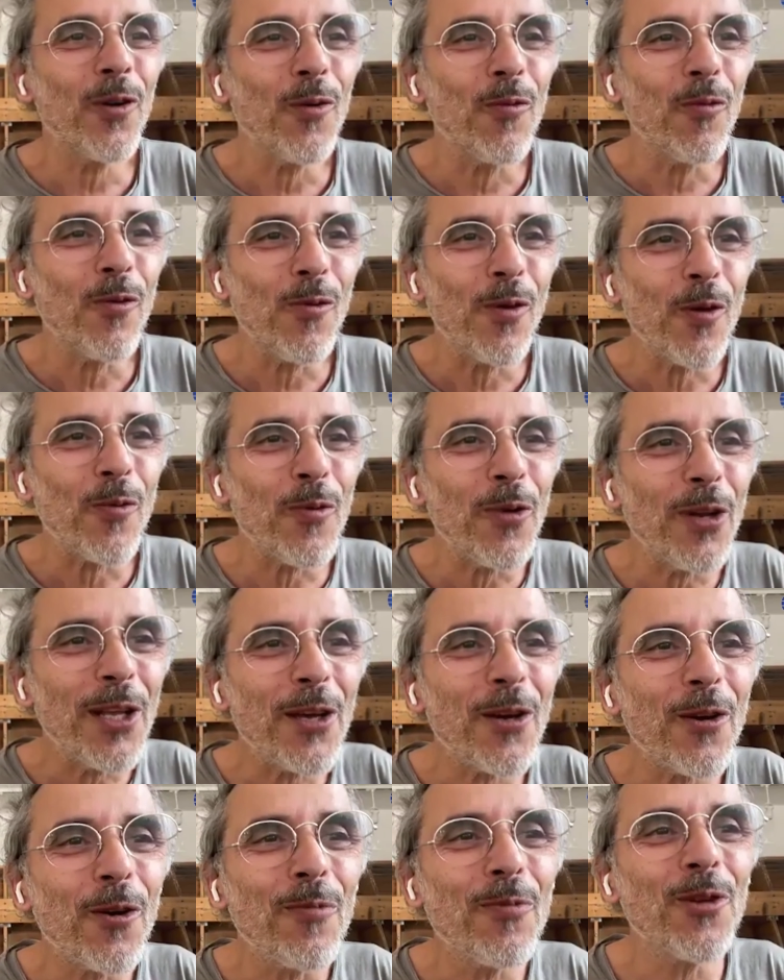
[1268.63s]
We
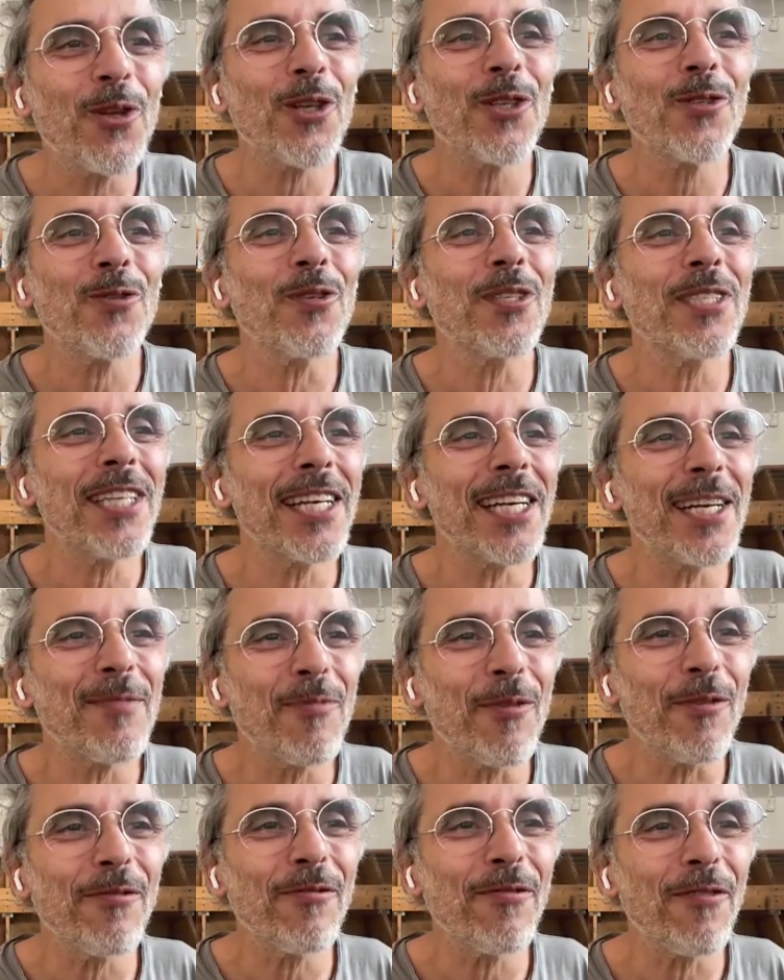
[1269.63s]
really hope just to set
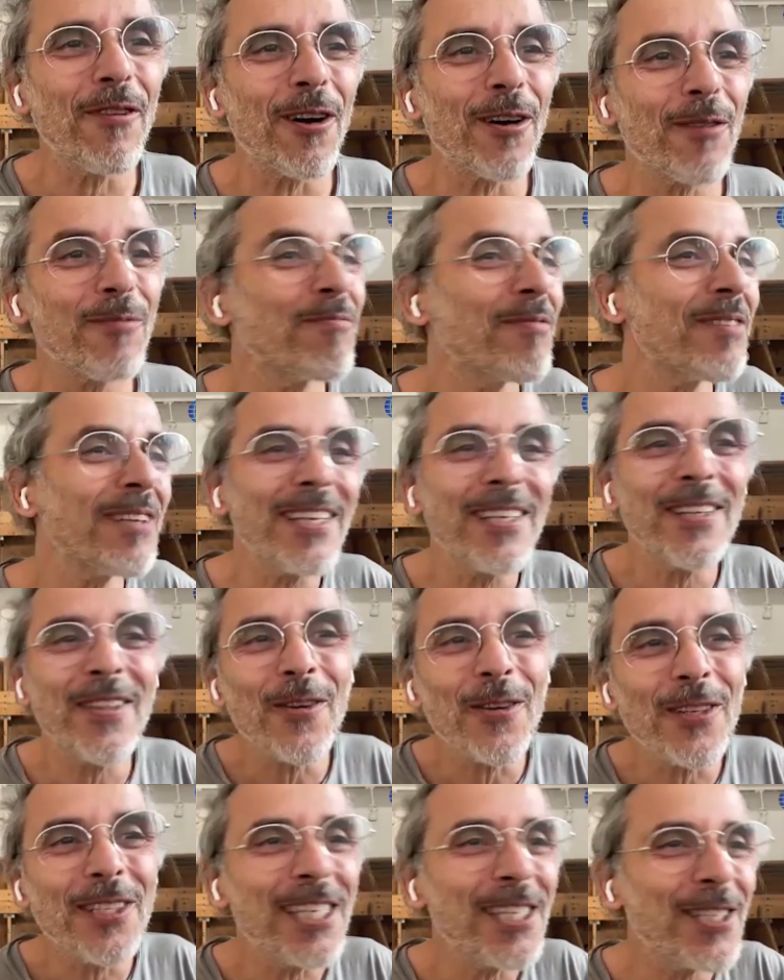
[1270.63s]
up a farm
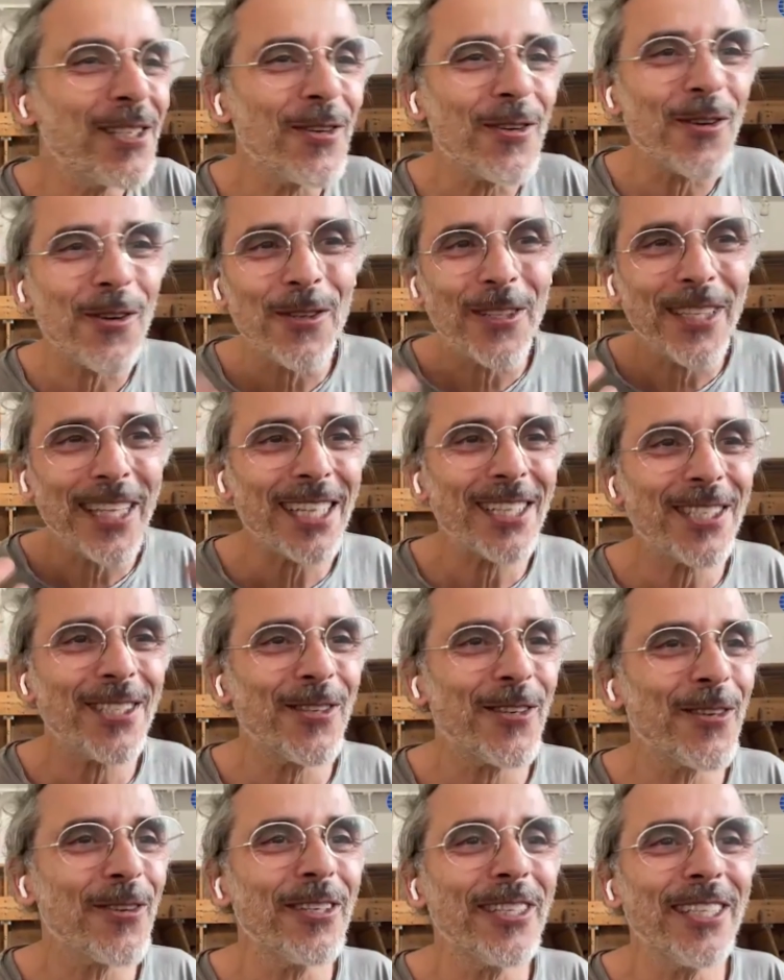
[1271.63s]
either this year or
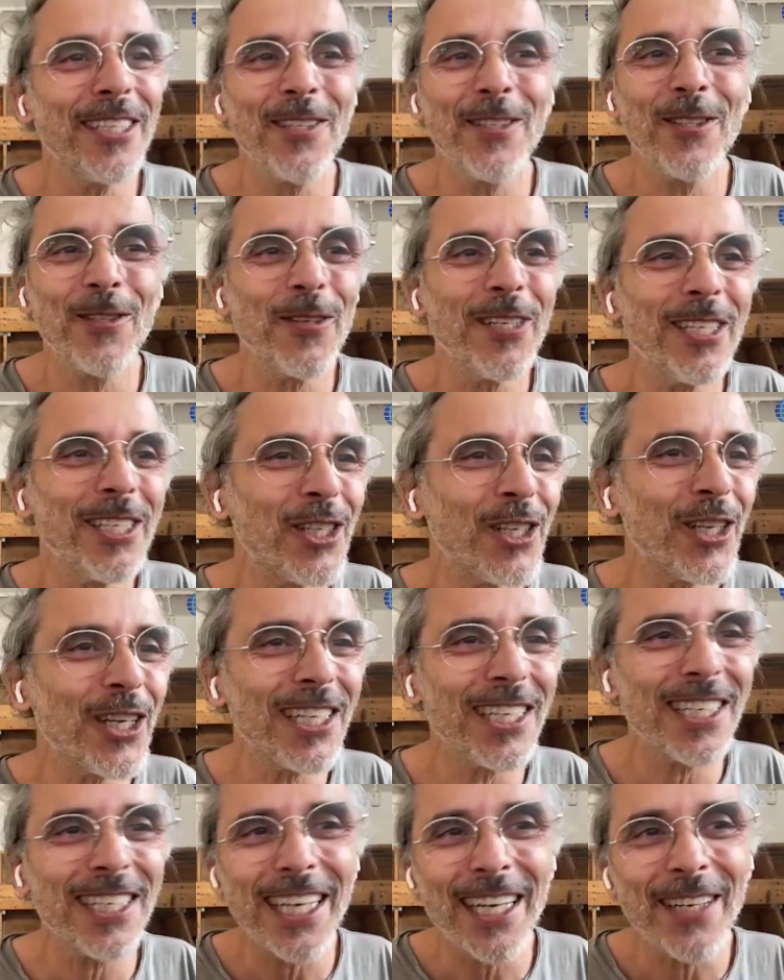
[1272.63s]
next year in Indonesia.